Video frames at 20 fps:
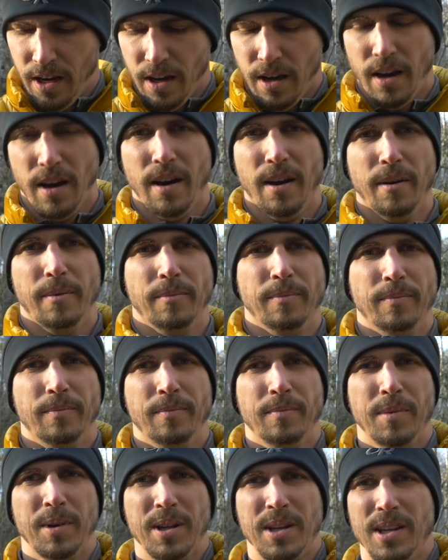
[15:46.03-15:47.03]

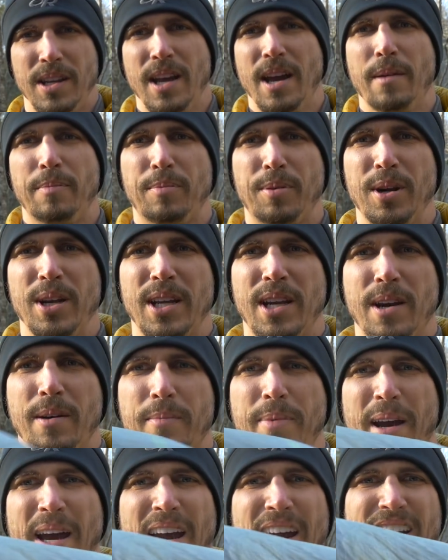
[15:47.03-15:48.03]
but yeah, pretty
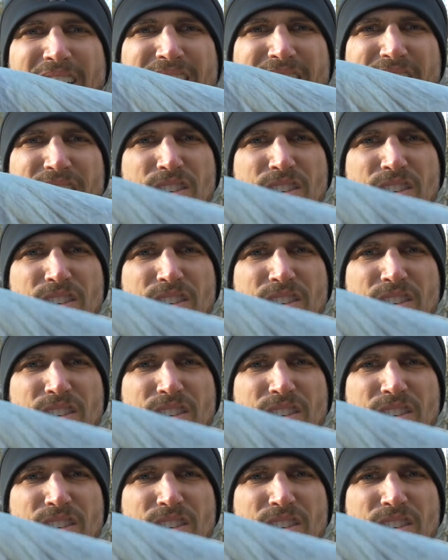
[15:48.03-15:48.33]
compact.